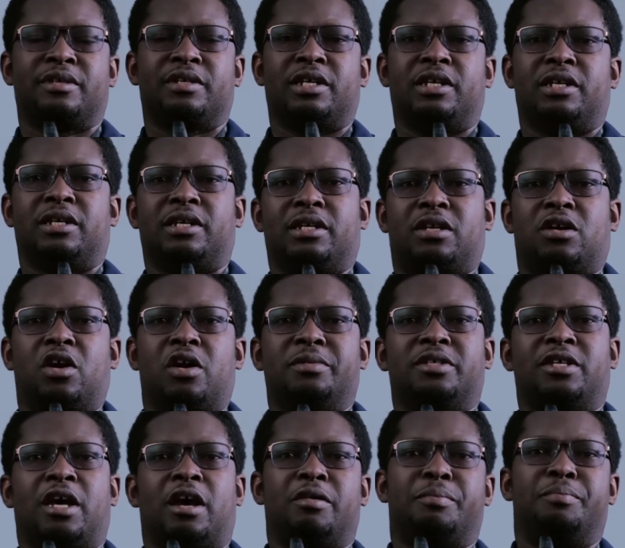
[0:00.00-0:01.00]
it
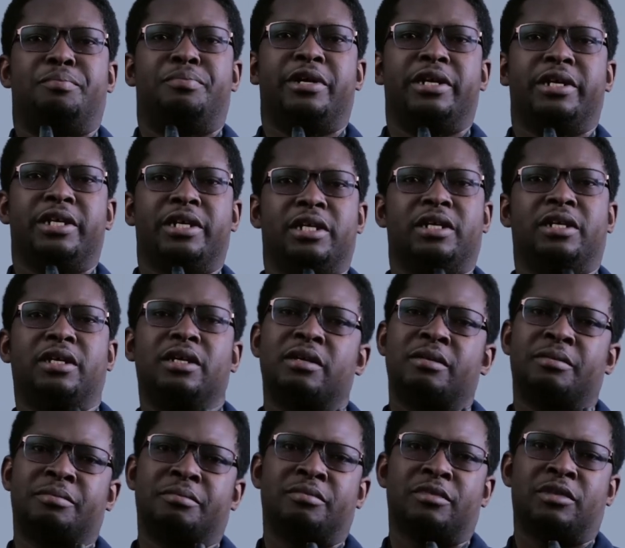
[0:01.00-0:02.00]
comes out pretty,
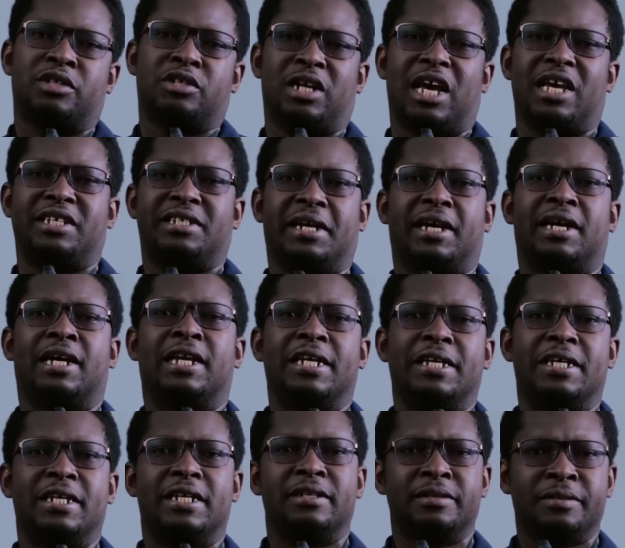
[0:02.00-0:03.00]
should I say
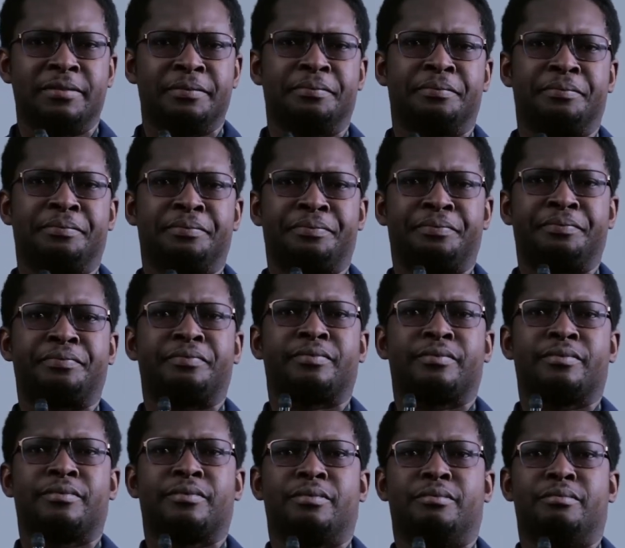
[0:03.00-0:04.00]
clean,
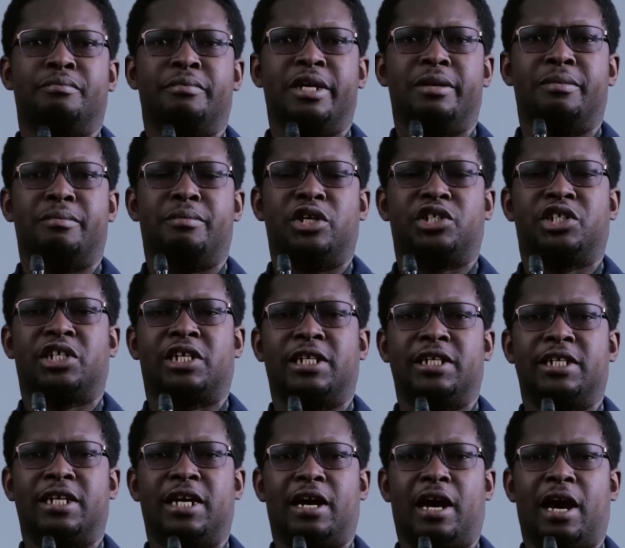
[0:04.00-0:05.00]
much
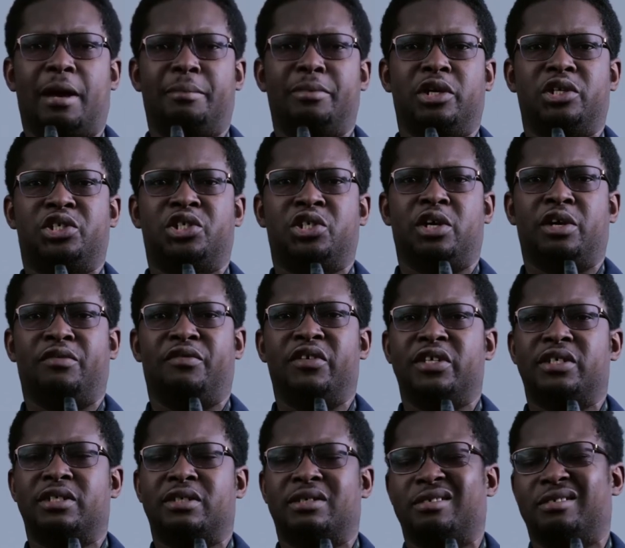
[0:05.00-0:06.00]
cleaner. I'm not sure if
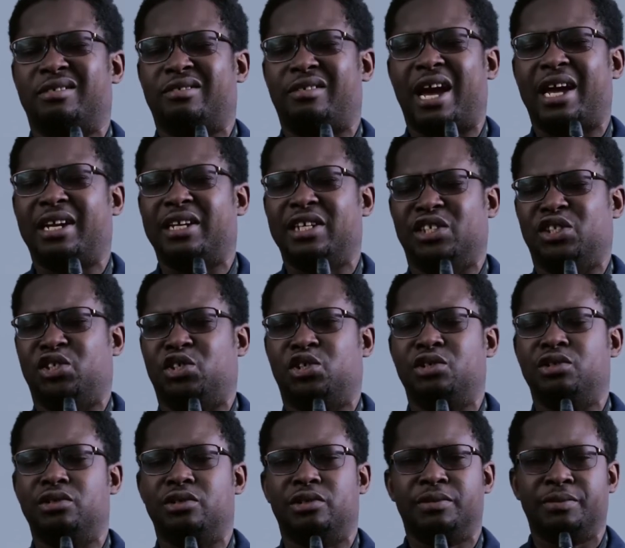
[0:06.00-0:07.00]
it's right in
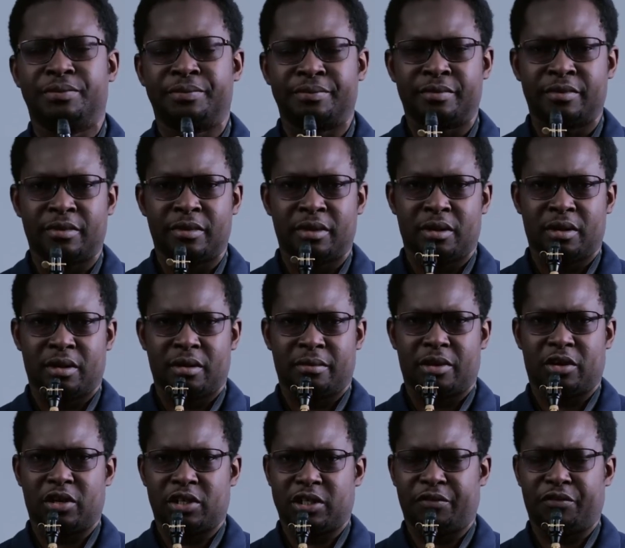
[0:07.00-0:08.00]
tune
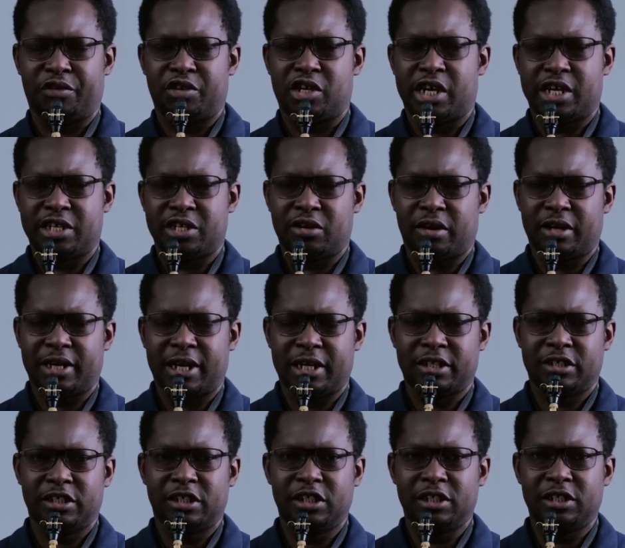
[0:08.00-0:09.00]
because if you hear the
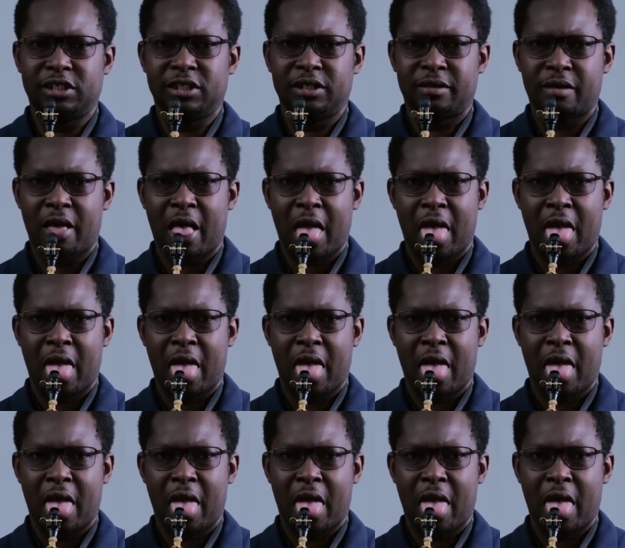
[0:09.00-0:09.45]
other D,